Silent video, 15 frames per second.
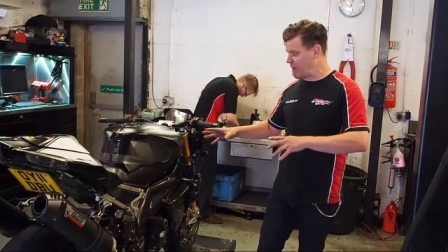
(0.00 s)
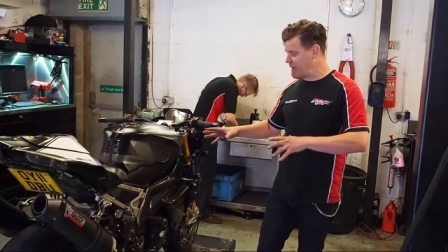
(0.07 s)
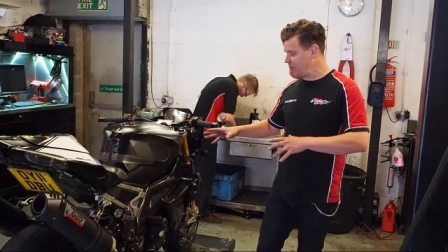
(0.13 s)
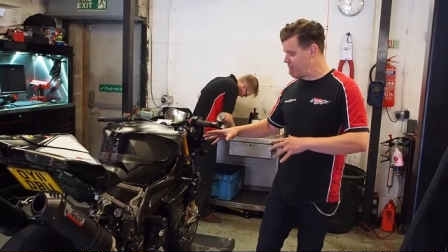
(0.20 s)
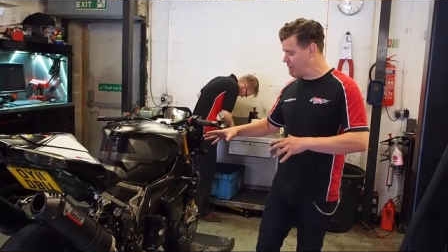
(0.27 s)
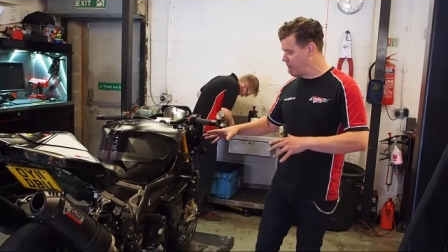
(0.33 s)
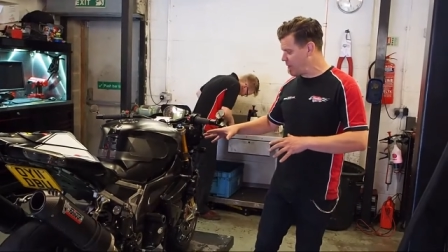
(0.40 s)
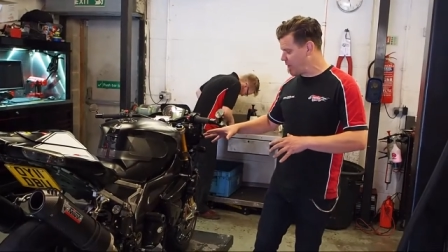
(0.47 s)
I
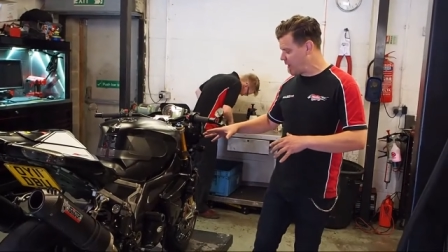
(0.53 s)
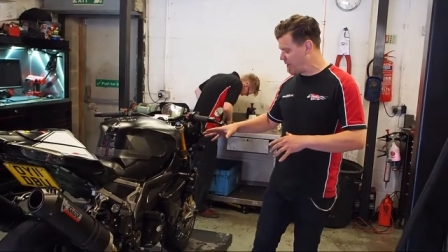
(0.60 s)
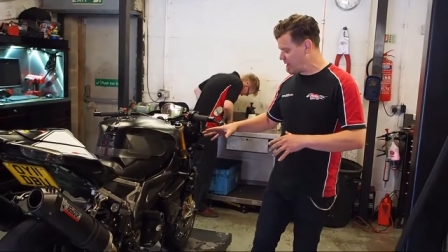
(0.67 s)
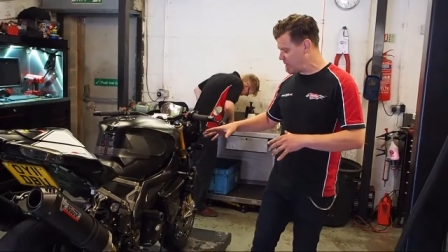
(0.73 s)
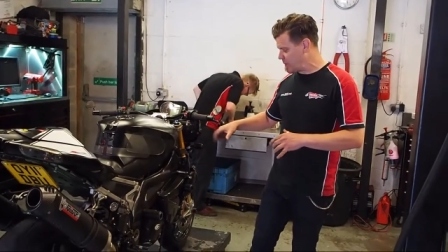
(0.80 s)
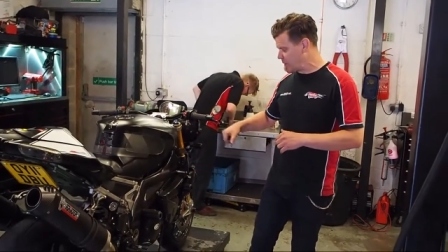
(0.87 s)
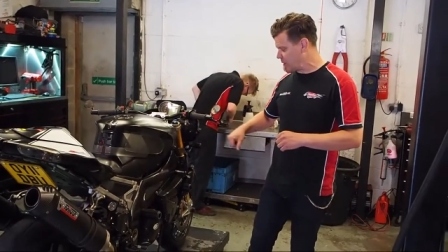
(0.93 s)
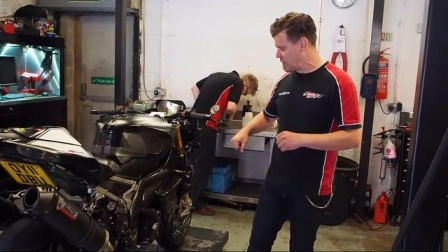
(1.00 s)
think when we've got
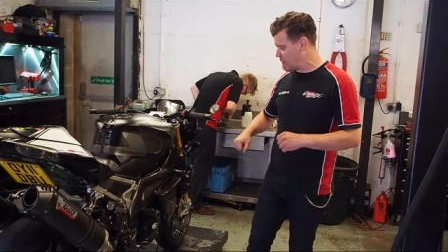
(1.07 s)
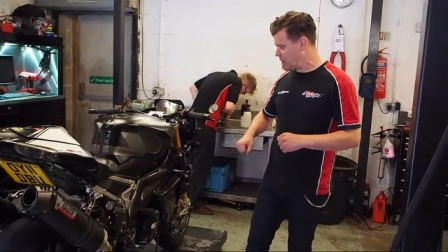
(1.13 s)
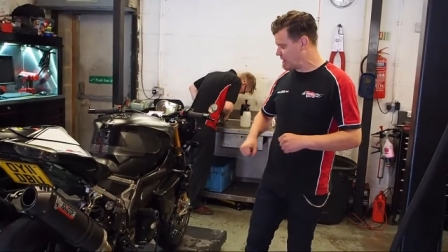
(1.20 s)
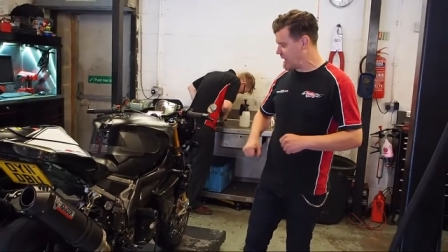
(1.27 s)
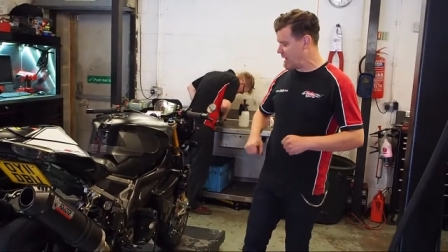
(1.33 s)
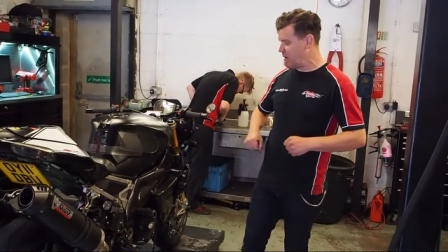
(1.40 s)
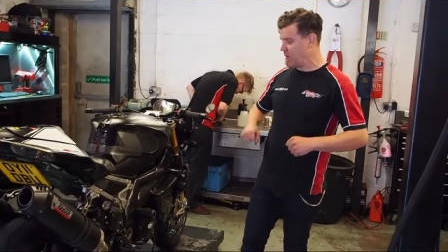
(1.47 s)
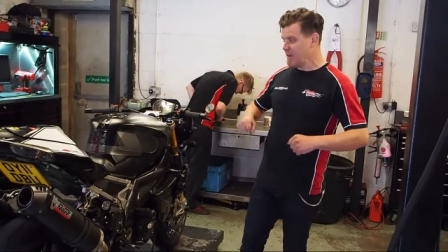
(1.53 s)
this one
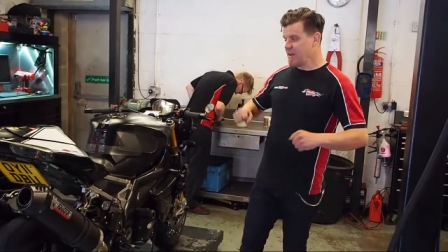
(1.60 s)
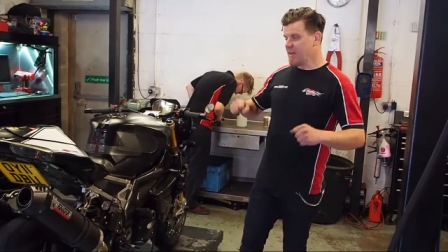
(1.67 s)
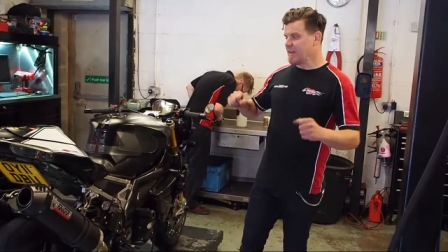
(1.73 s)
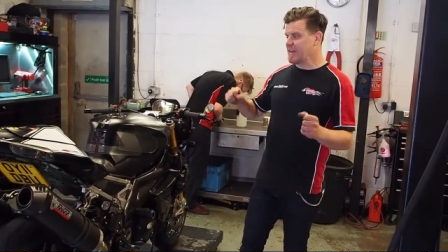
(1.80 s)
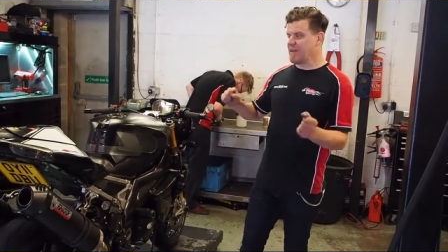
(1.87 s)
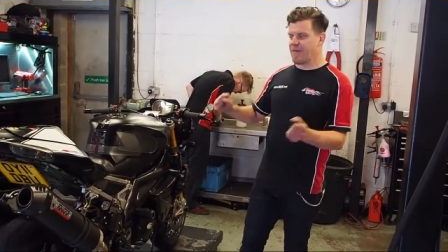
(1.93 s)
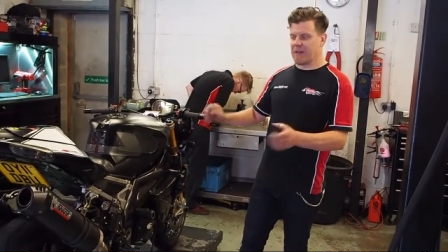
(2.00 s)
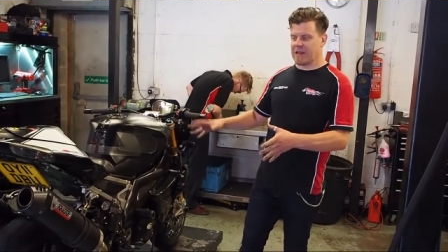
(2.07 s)
sorted out,
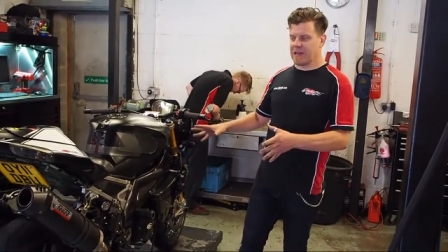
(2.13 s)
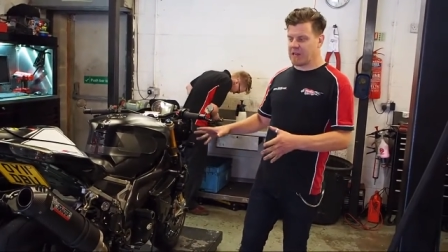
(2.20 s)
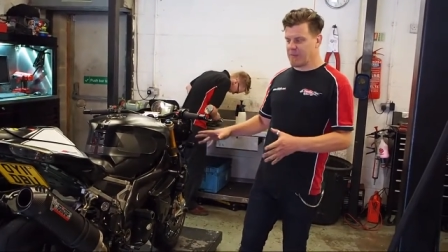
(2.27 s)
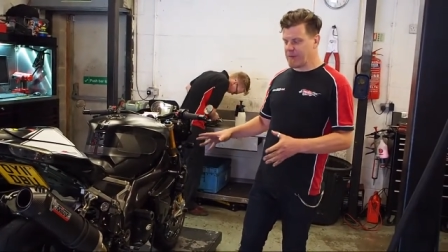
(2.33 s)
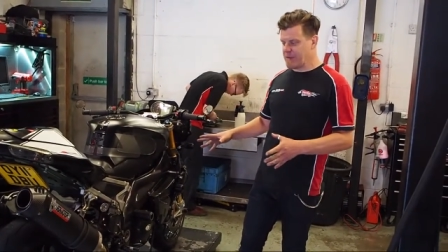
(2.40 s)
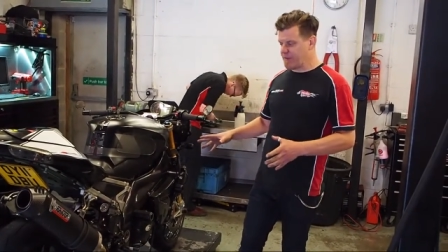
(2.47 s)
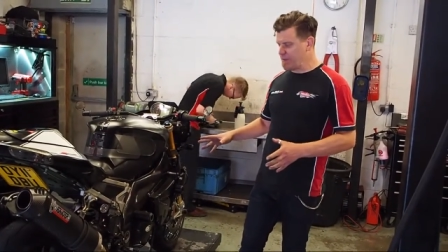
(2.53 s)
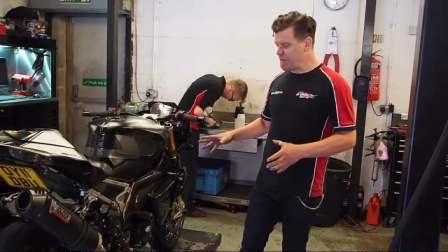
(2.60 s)
give you a
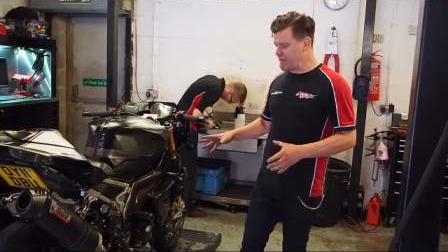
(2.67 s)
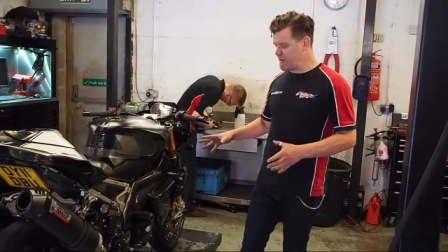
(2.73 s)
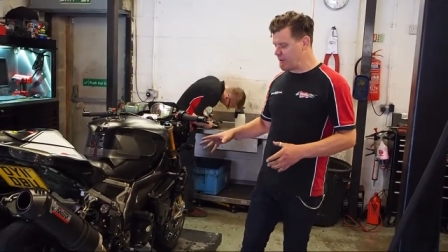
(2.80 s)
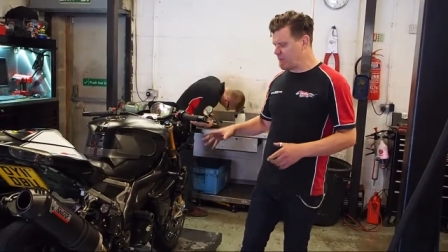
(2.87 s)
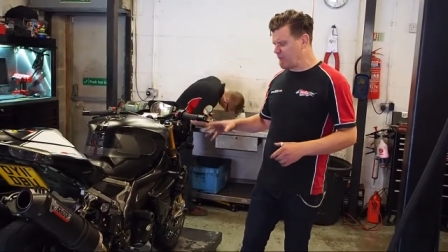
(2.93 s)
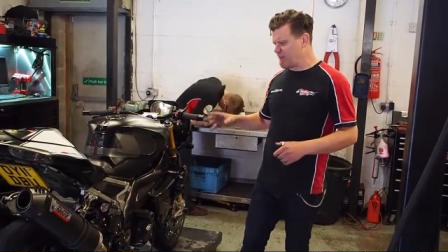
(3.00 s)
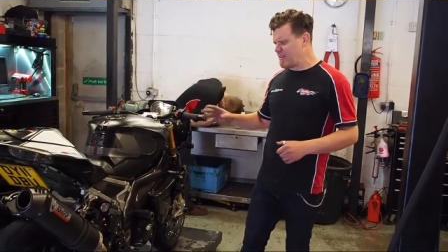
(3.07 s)
little bit of a result.